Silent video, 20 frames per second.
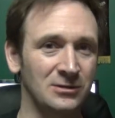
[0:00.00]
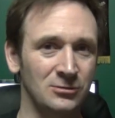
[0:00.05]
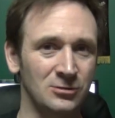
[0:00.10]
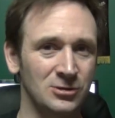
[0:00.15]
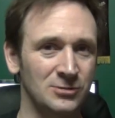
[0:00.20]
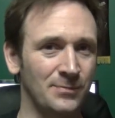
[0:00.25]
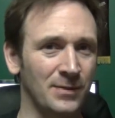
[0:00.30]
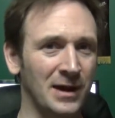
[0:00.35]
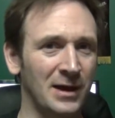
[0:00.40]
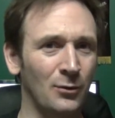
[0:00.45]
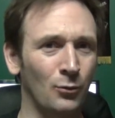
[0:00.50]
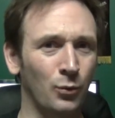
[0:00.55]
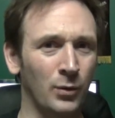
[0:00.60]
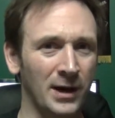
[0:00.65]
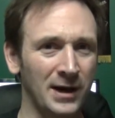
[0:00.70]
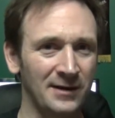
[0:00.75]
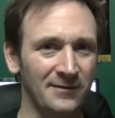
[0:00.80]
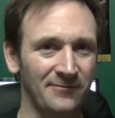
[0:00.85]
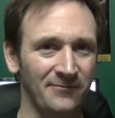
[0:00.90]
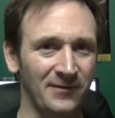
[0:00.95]
used by
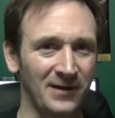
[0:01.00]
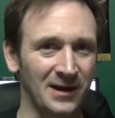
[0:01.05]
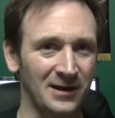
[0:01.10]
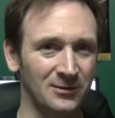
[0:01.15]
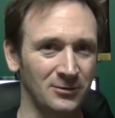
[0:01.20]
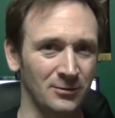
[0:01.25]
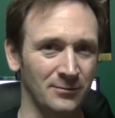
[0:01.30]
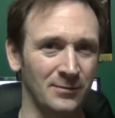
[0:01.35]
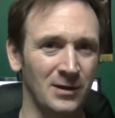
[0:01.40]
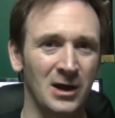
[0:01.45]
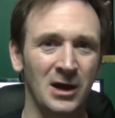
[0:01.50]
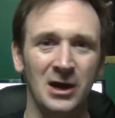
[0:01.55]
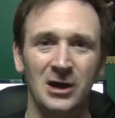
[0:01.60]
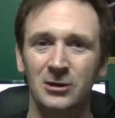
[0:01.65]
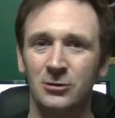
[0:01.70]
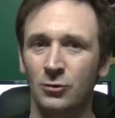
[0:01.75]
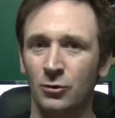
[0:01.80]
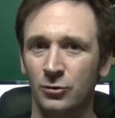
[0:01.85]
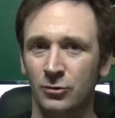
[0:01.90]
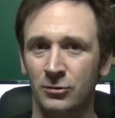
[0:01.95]
white fandom
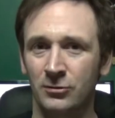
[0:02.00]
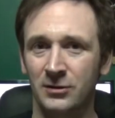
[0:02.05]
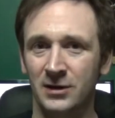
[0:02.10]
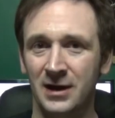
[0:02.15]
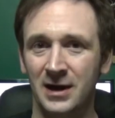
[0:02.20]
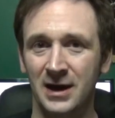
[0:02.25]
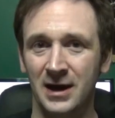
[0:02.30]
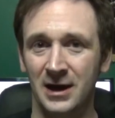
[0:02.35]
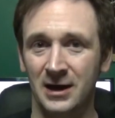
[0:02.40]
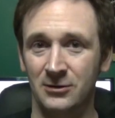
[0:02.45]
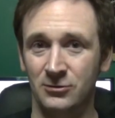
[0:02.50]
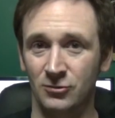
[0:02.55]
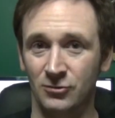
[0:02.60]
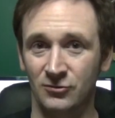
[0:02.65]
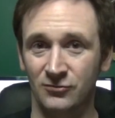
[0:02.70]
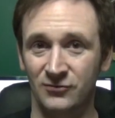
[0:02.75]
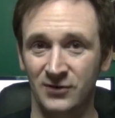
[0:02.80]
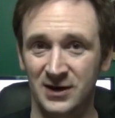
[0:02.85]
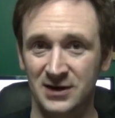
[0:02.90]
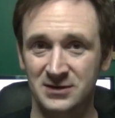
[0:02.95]
in order to hide their
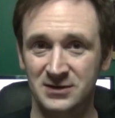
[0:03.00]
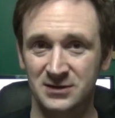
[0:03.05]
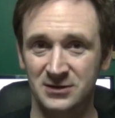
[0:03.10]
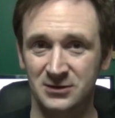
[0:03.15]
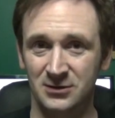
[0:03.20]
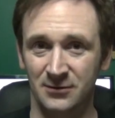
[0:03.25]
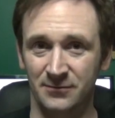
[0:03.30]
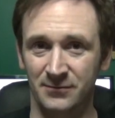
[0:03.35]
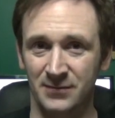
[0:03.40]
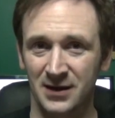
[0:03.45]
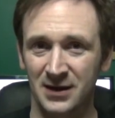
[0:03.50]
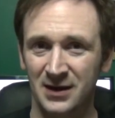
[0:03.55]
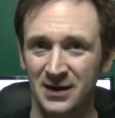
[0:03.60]
racism.